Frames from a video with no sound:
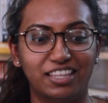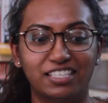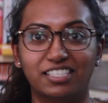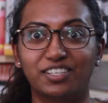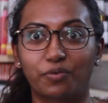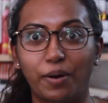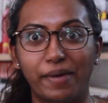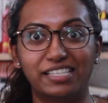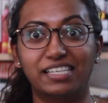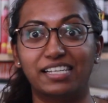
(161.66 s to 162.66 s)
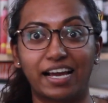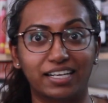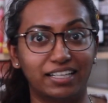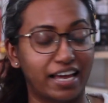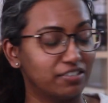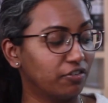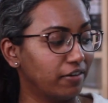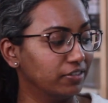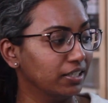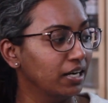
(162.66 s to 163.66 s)
this is a romance that's not going to last
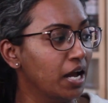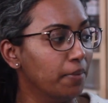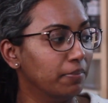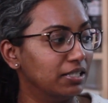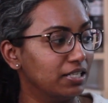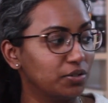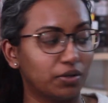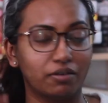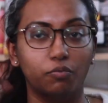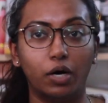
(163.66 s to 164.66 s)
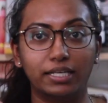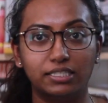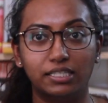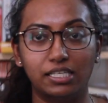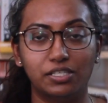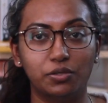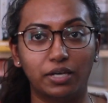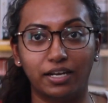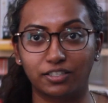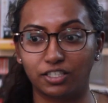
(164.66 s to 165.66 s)
forever. But just sort of watching these two
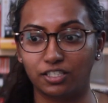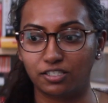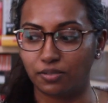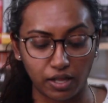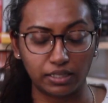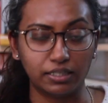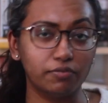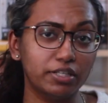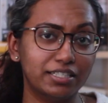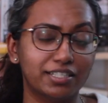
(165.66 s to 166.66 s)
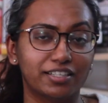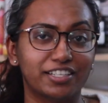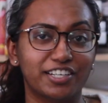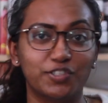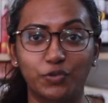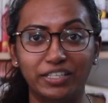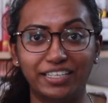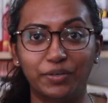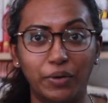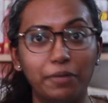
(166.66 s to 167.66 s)
characters fall in love with each other is
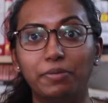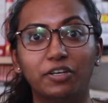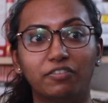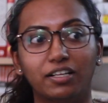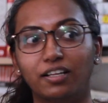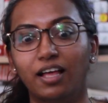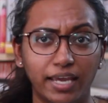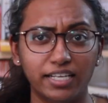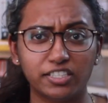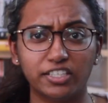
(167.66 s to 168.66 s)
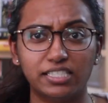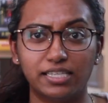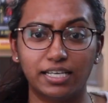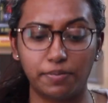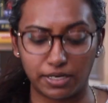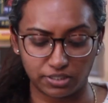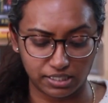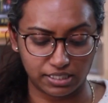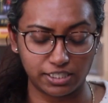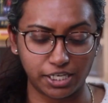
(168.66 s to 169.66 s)
really quite beautiful. And I started to think about,
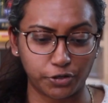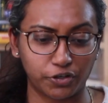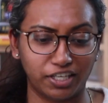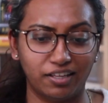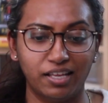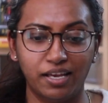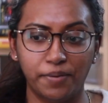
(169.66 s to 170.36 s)
just in general,